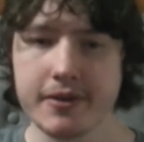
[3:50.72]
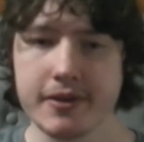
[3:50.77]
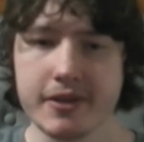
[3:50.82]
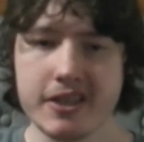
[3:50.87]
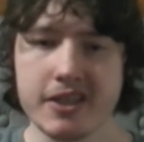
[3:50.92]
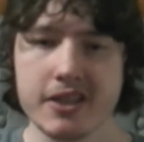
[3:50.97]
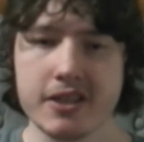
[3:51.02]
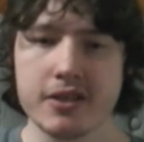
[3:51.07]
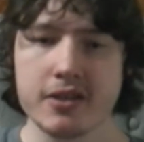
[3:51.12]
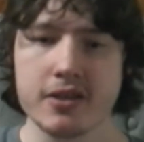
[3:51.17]

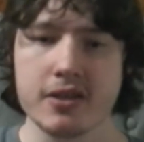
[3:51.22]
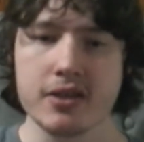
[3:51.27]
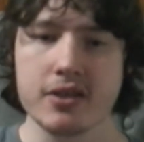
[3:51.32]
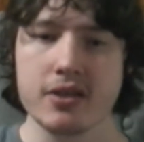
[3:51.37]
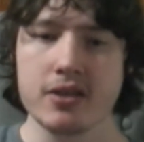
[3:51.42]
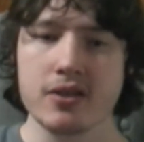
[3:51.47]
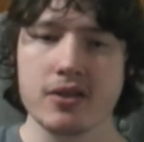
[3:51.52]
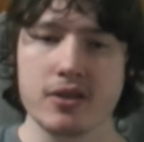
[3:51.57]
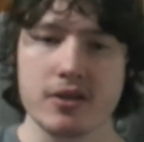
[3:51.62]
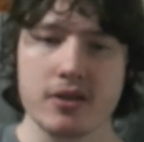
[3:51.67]

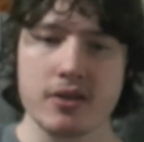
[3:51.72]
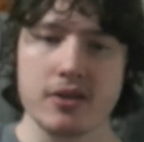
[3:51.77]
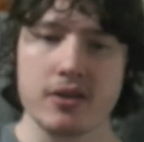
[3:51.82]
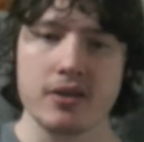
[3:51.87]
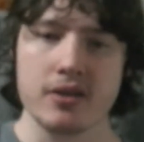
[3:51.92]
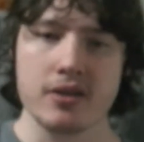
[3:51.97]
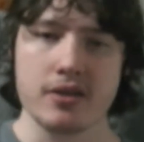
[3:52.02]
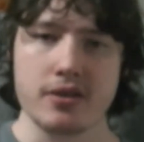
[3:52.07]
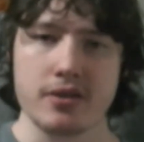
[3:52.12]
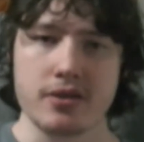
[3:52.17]

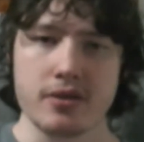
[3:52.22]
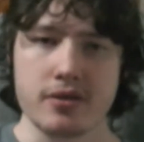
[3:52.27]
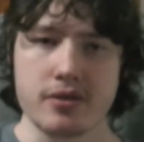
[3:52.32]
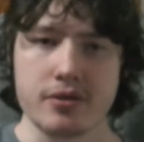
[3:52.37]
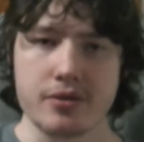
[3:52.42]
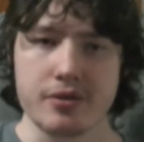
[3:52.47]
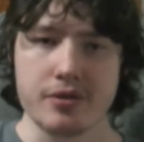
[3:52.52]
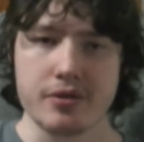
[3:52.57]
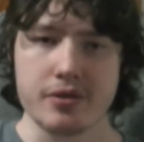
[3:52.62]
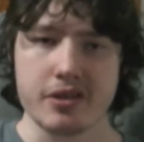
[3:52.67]

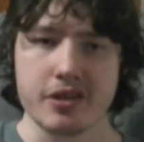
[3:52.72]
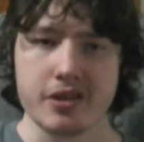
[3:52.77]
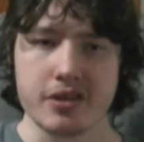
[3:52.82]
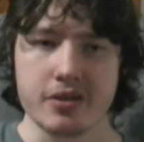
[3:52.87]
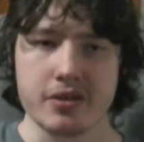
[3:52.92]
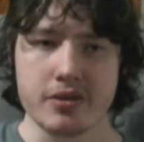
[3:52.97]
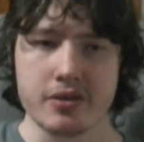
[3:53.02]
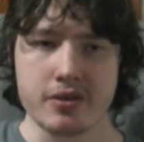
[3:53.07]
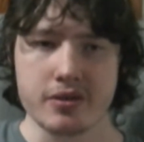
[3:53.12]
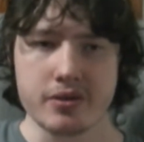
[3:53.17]

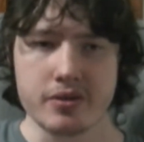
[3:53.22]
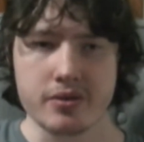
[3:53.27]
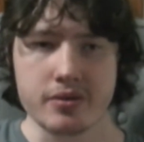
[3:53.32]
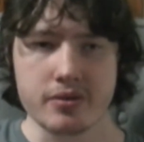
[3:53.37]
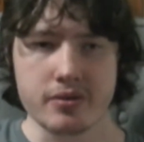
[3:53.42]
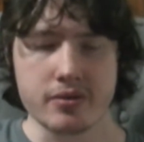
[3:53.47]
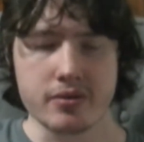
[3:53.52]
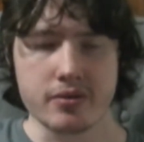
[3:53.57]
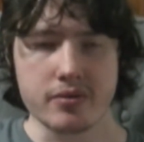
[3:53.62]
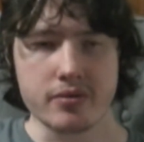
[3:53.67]

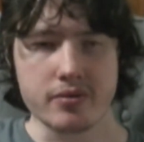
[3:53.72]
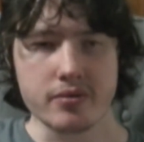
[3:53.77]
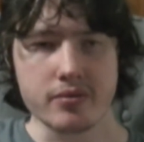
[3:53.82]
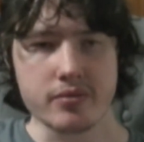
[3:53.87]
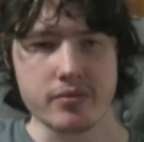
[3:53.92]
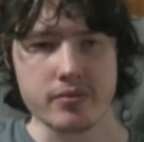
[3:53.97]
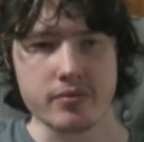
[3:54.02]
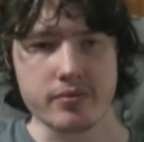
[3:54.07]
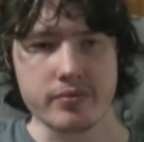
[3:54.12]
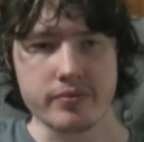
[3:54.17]

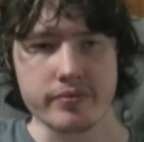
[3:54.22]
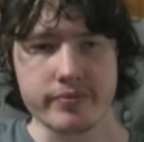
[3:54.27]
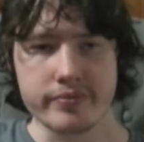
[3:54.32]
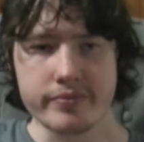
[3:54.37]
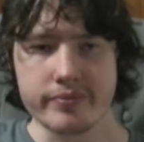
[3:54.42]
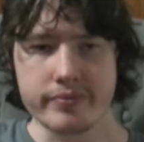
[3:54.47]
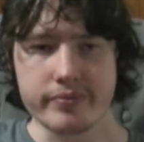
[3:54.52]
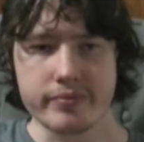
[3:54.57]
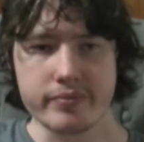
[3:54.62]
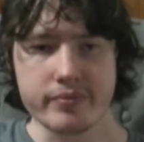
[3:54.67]

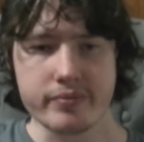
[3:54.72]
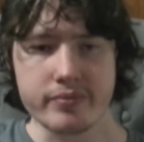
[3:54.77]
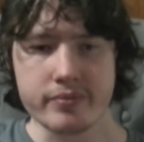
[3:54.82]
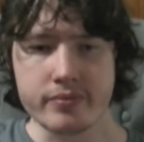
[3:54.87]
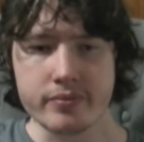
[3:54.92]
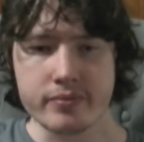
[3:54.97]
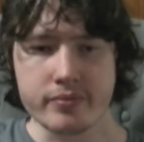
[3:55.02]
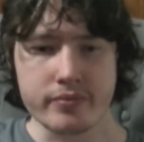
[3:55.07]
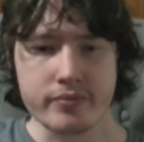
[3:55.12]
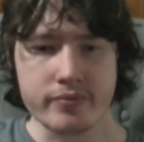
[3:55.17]

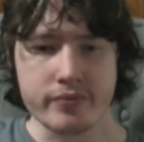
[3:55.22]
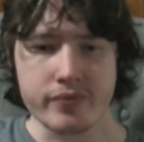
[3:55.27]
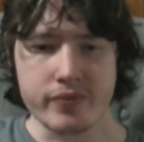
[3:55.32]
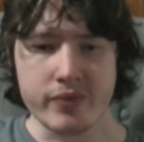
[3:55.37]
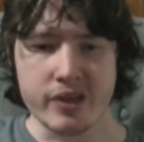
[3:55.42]
No one is speaking in this clip.